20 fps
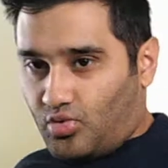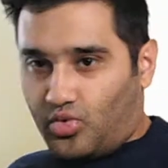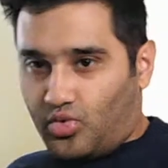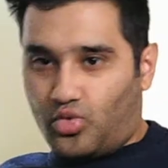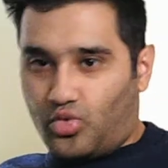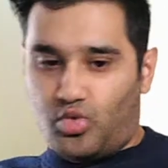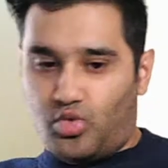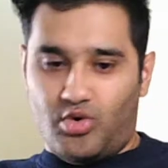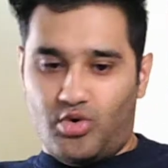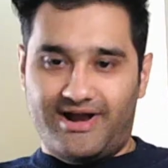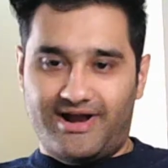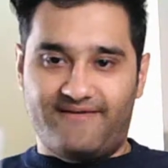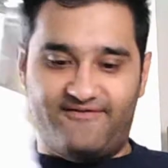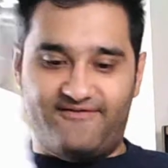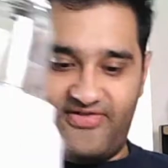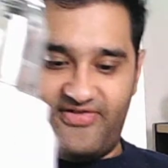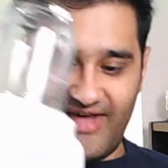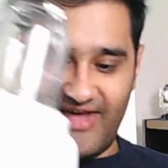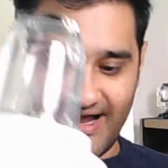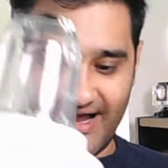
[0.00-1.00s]
rid of
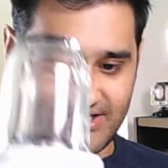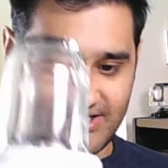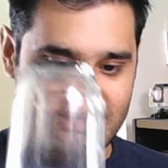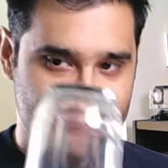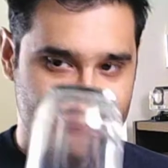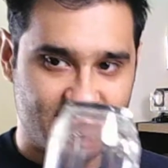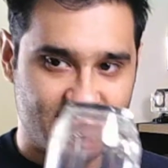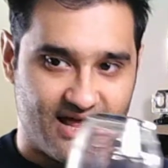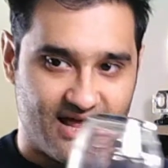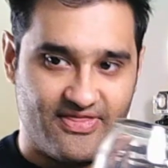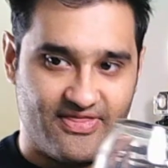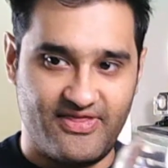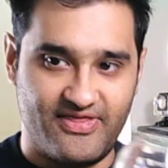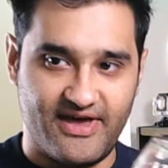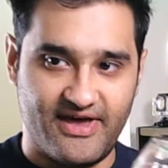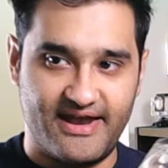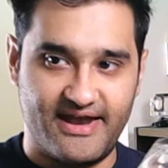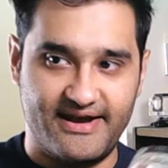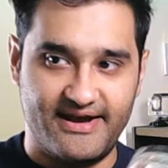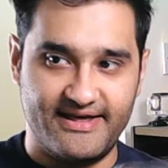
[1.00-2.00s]
that, and
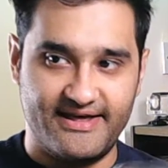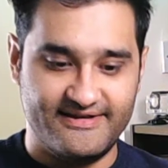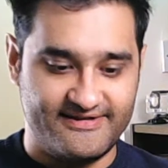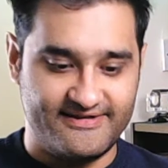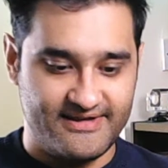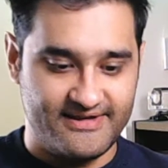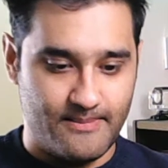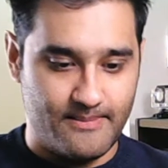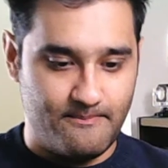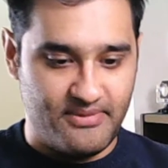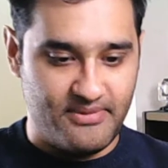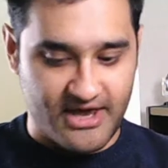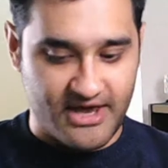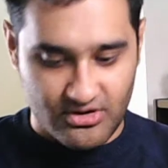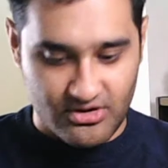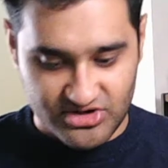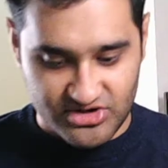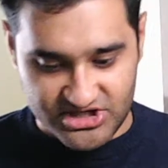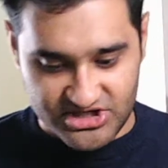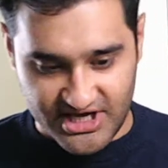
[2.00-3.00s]
there it is, the
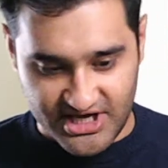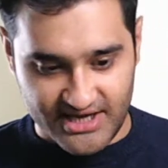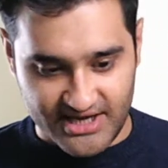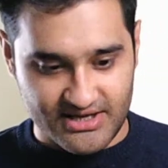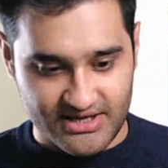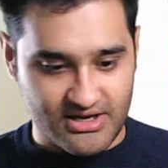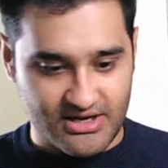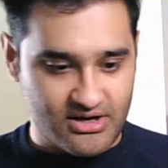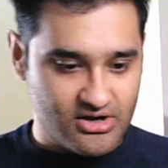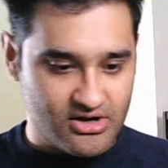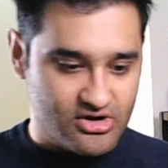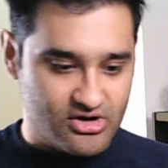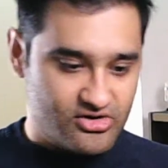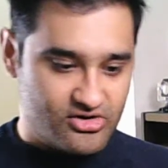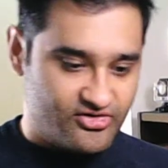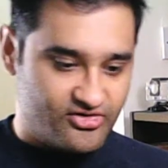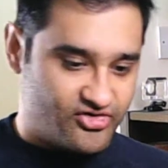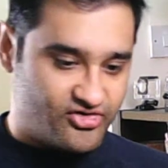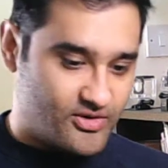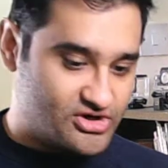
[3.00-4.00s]
beauty.
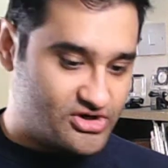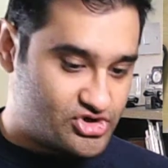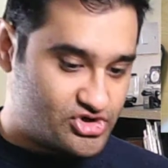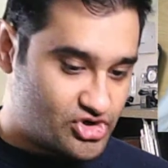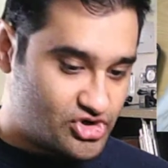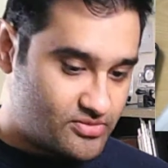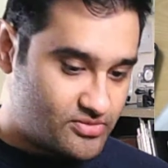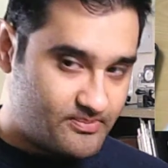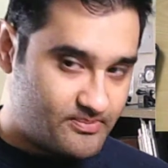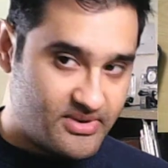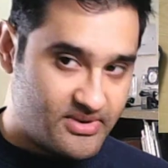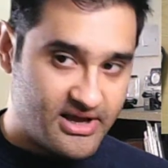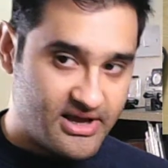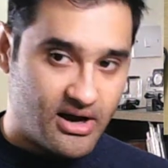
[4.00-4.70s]
So it should be a